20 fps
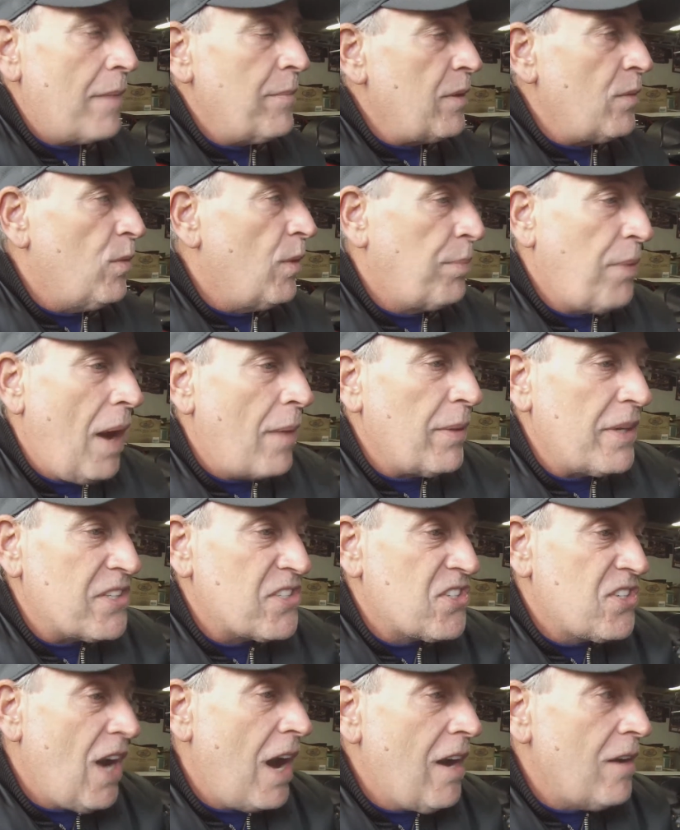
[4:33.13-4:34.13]
We'll probably
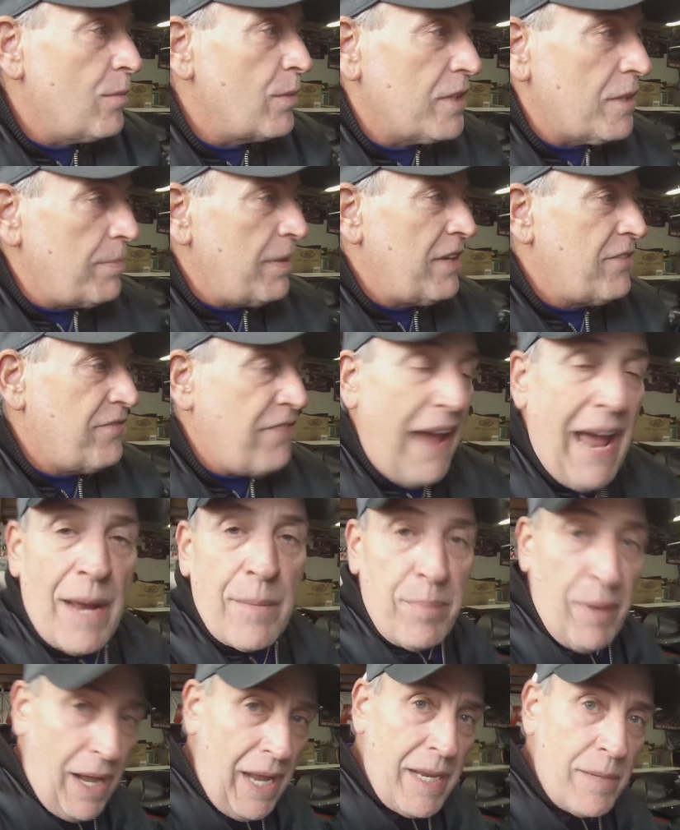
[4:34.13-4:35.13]
start with the big
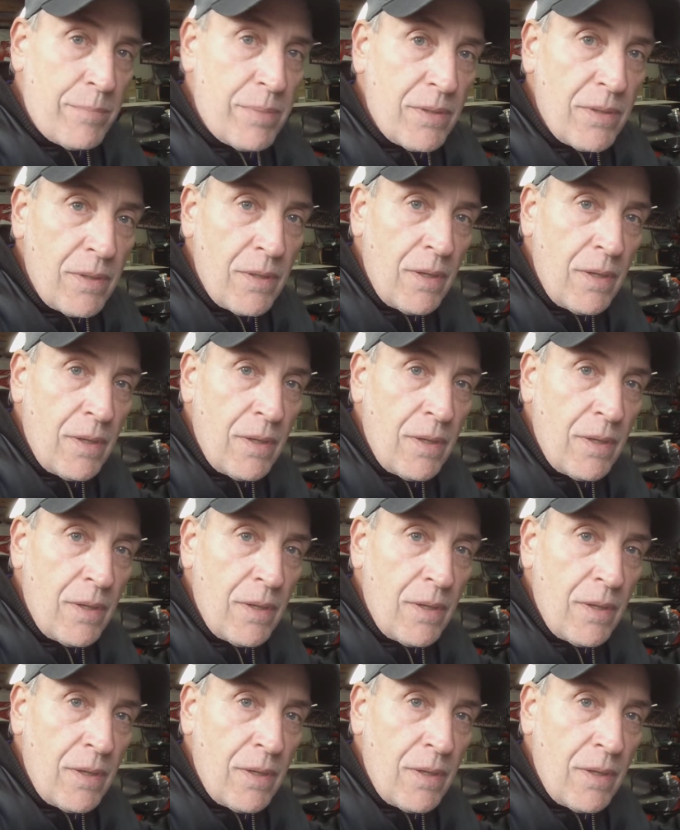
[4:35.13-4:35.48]
fat pipe.